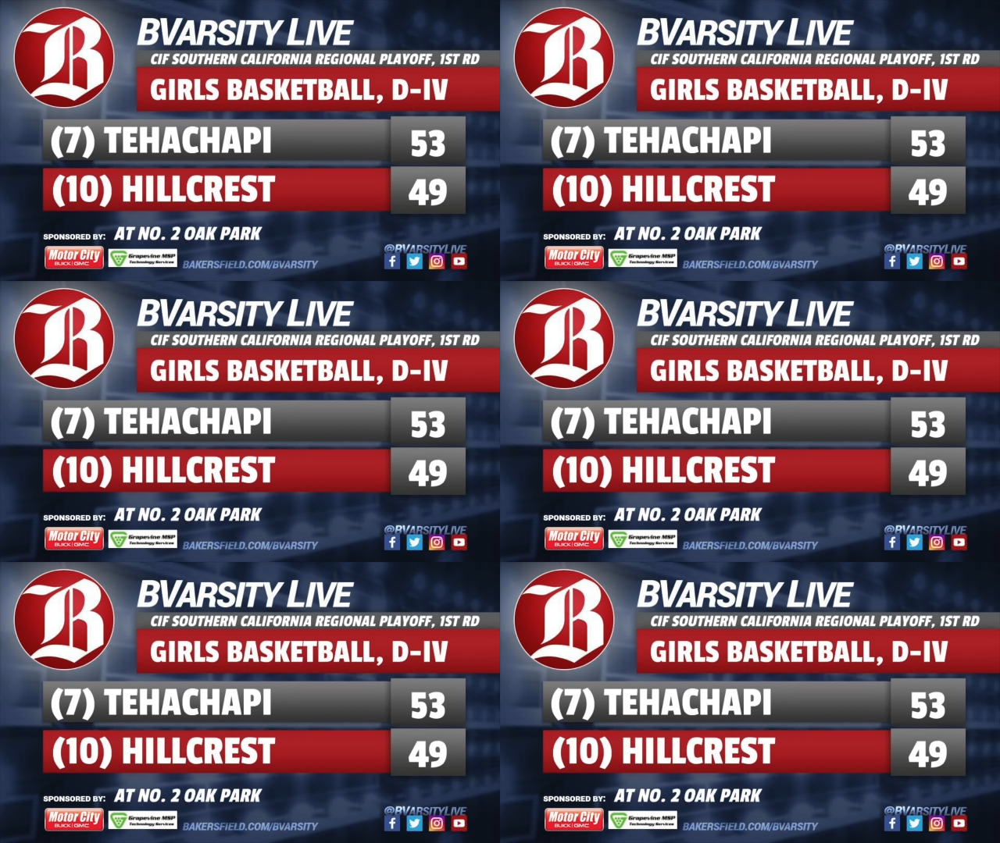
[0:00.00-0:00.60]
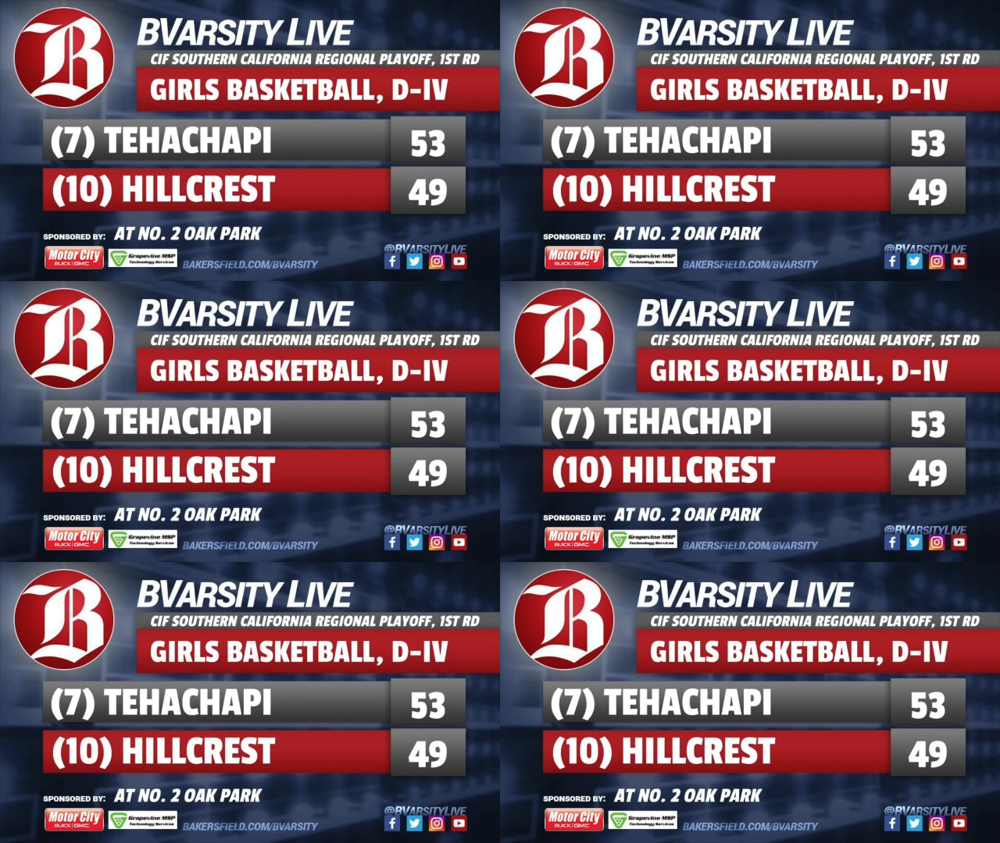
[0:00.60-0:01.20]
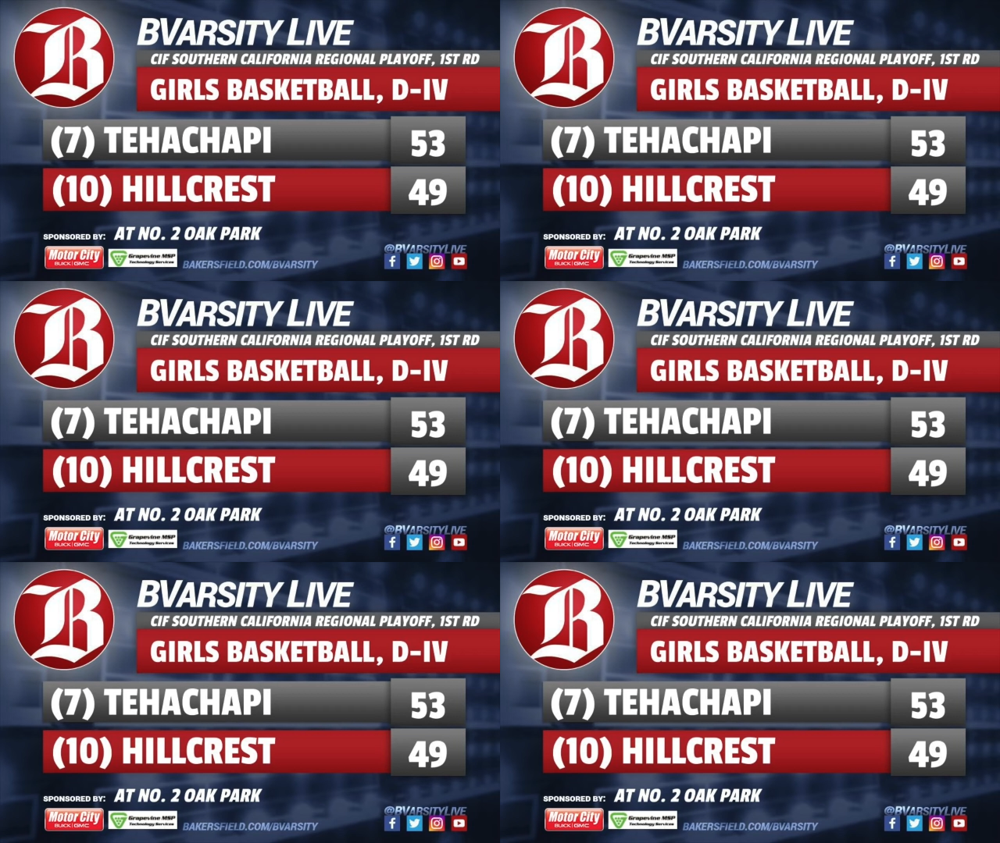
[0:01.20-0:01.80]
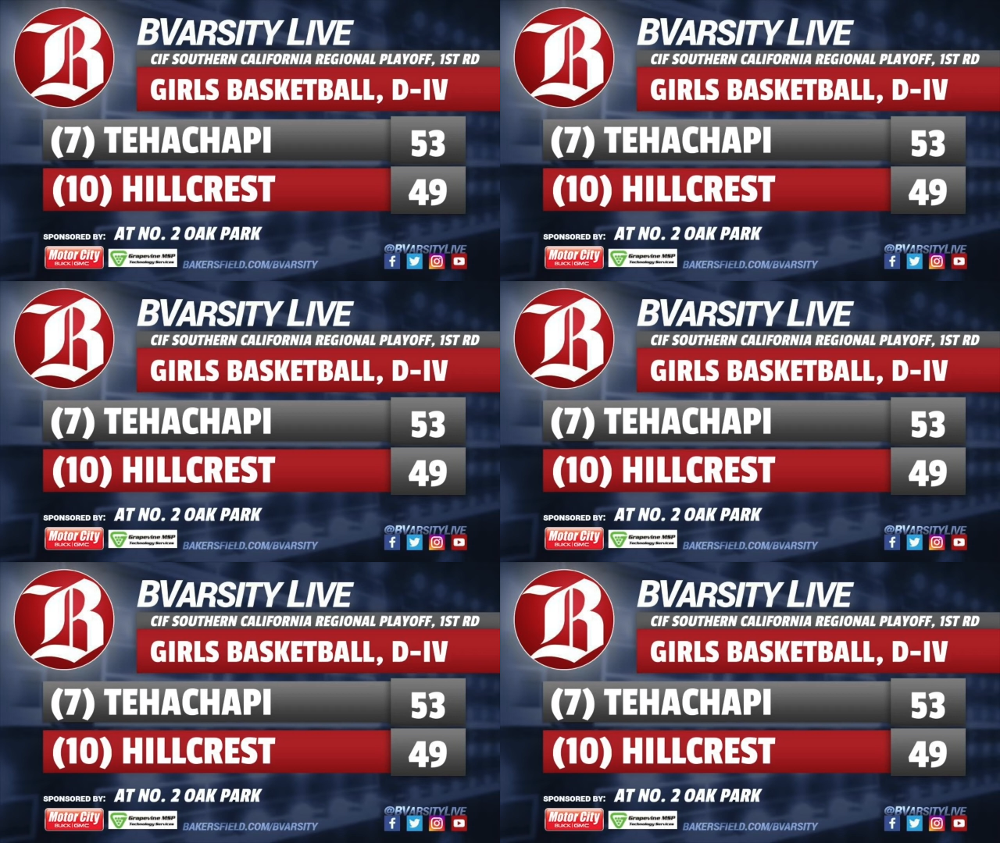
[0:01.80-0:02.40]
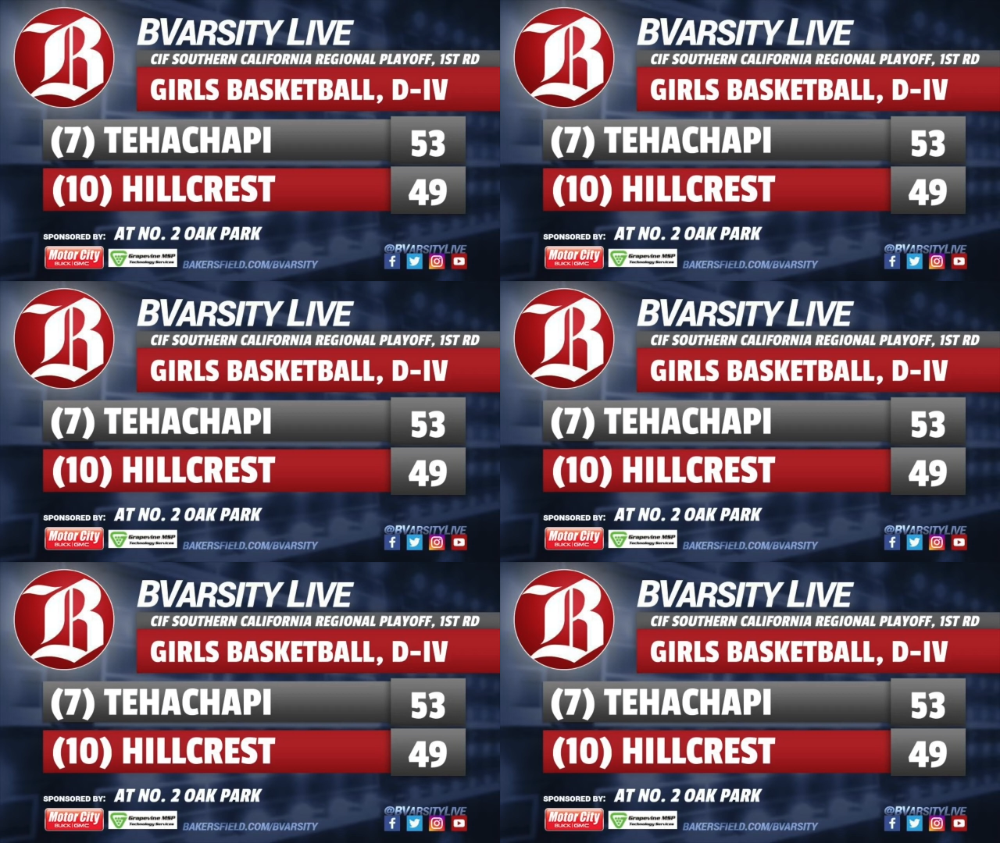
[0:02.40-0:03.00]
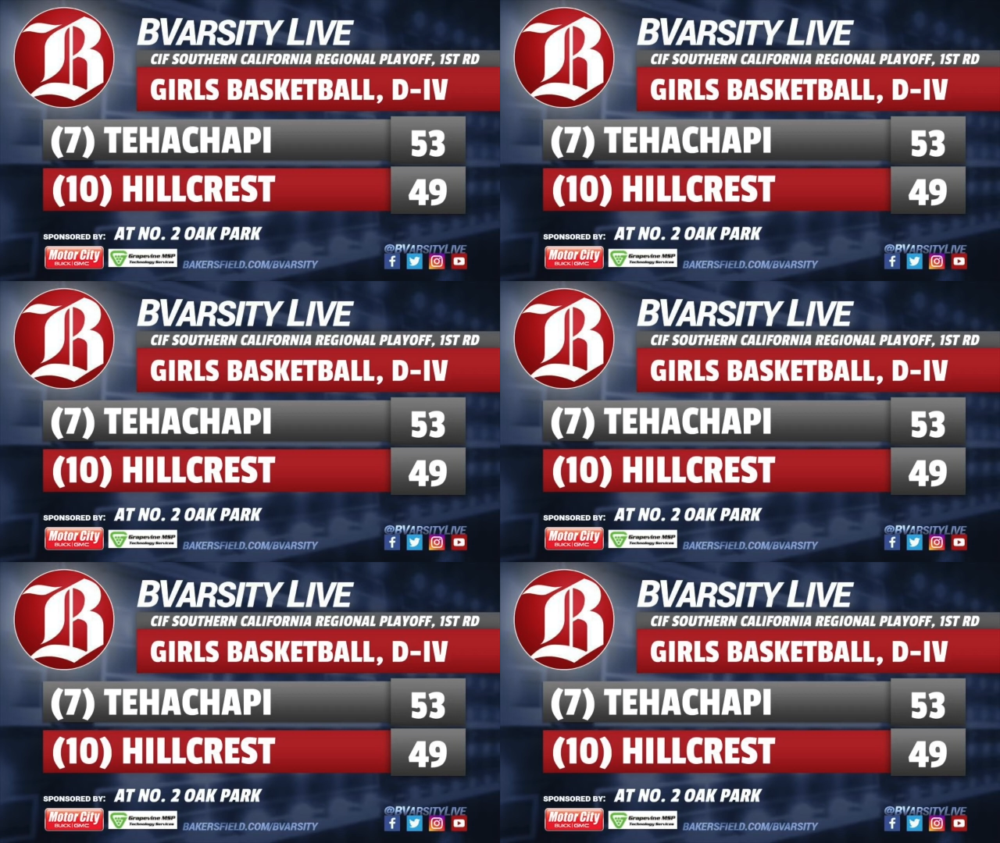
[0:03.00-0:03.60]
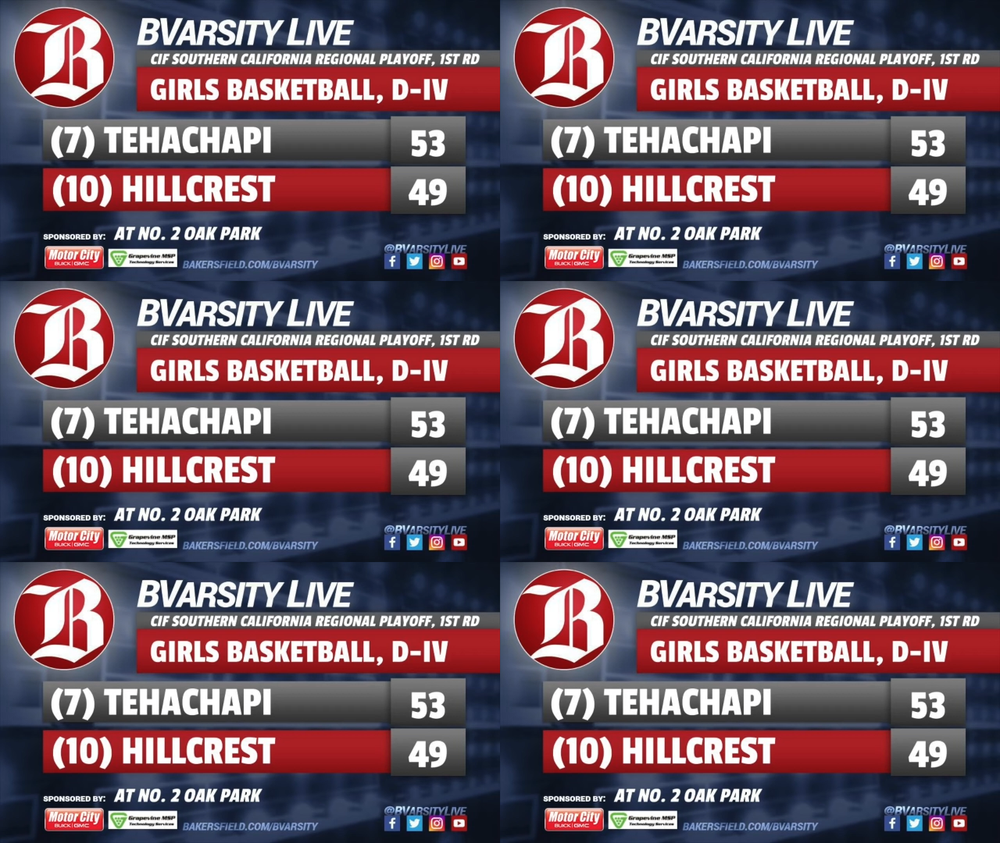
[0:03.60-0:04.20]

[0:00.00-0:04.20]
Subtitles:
Nobody's mouth can be seen.